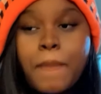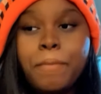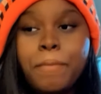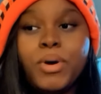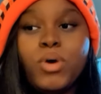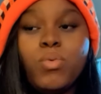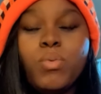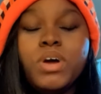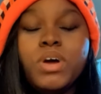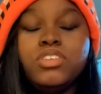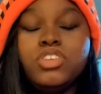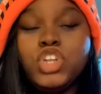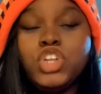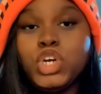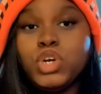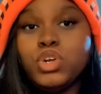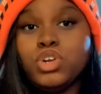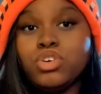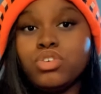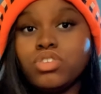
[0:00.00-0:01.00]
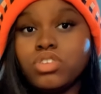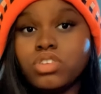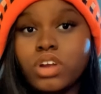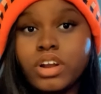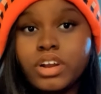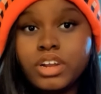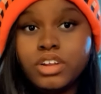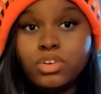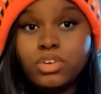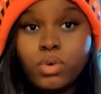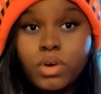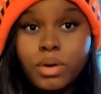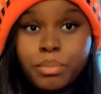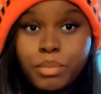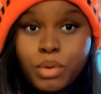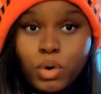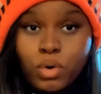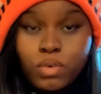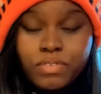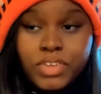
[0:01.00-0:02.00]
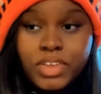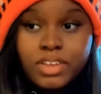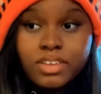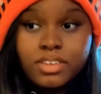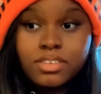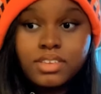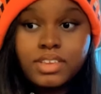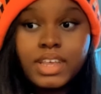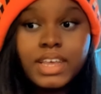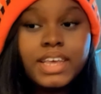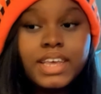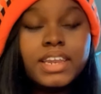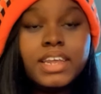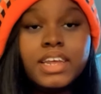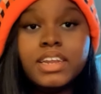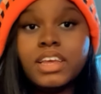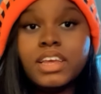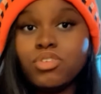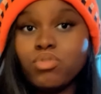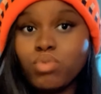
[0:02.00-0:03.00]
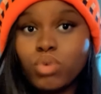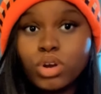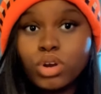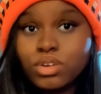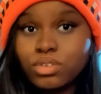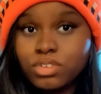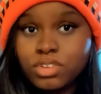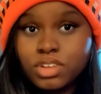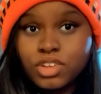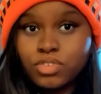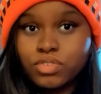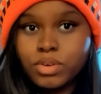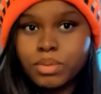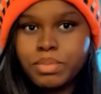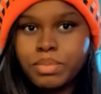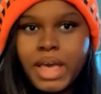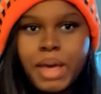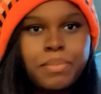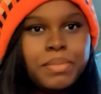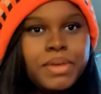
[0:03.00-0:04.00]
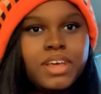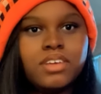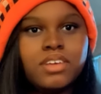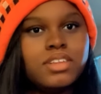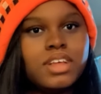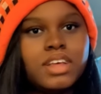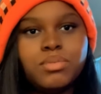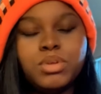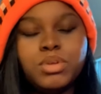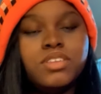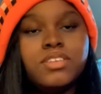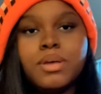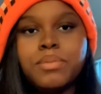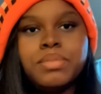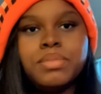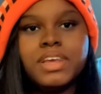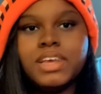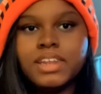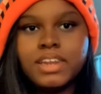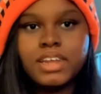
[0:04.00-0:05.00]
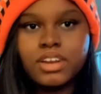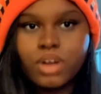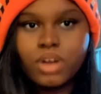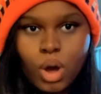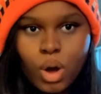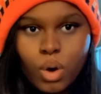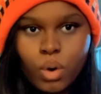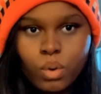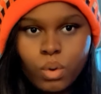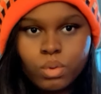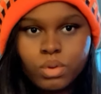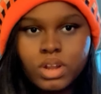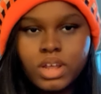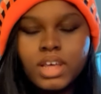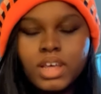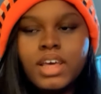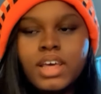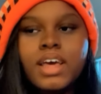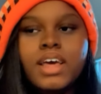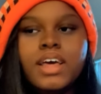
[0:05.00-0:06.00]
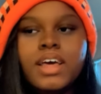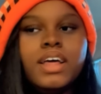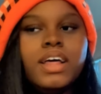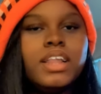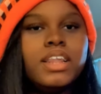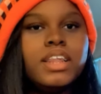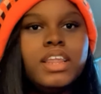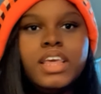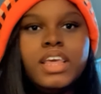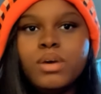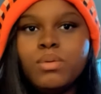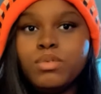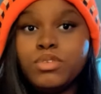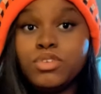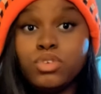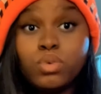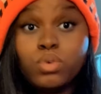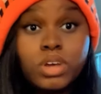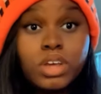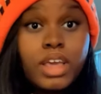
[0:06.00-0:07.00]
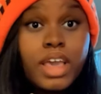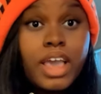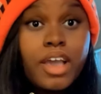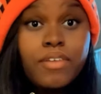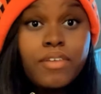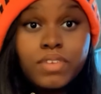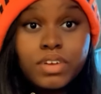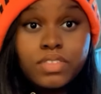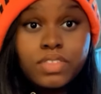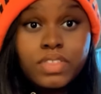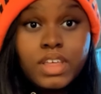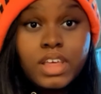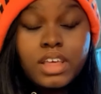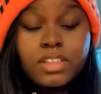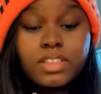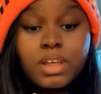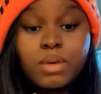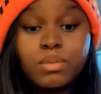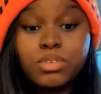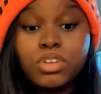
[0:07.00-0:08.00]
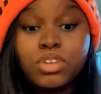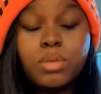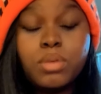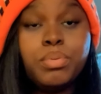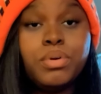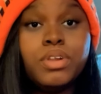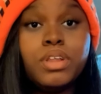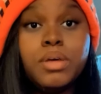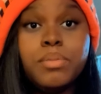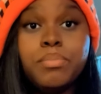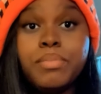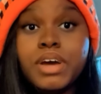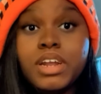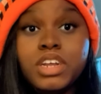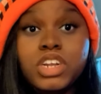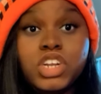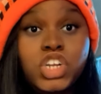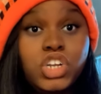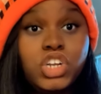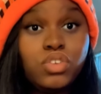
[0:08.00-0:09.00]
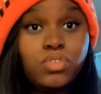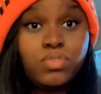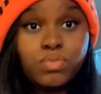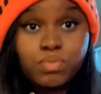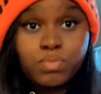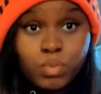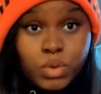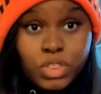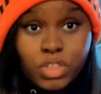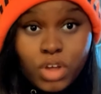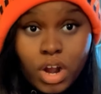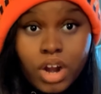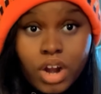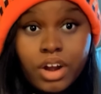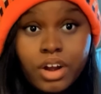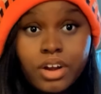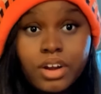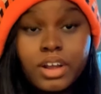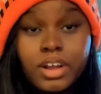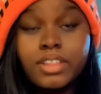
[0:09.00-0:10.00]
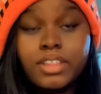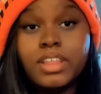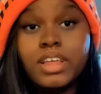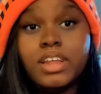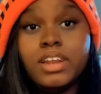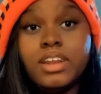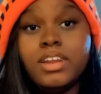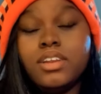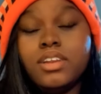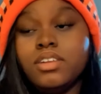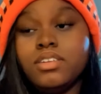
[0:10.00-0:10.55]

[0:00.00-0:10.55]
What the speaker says: but once JoJo started doing movies, he didn't get royalties from that because that was something he didn't own. Aaliyah was doing everything that was gonna pull in money just with her, and then